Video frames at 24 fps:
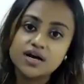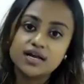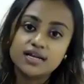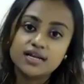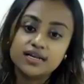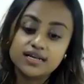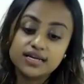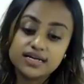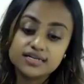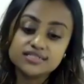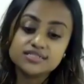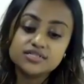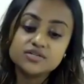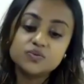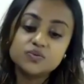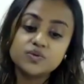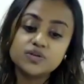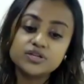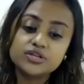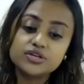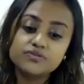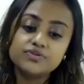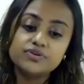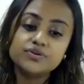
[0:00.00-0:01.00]
LinkedIn will
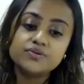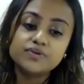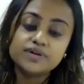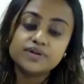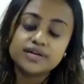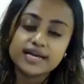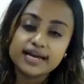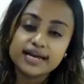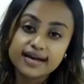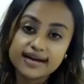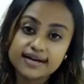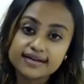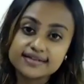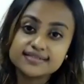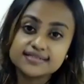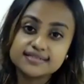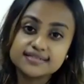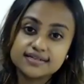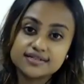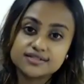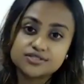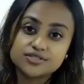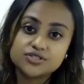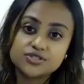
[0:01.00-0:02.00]
give you an
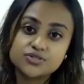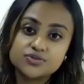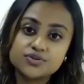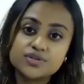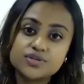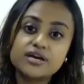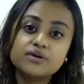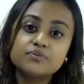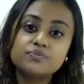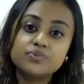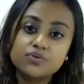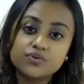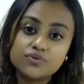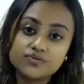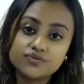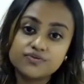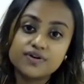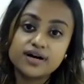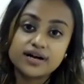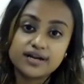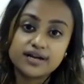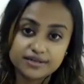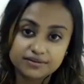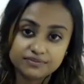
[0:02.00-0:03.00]
access to their
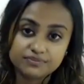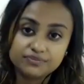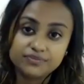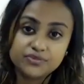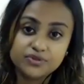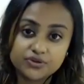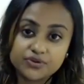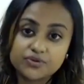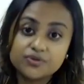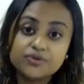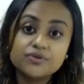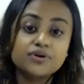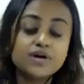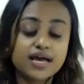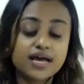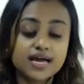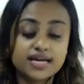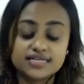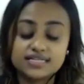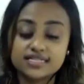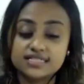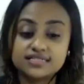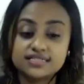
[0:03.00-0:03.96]
profile, and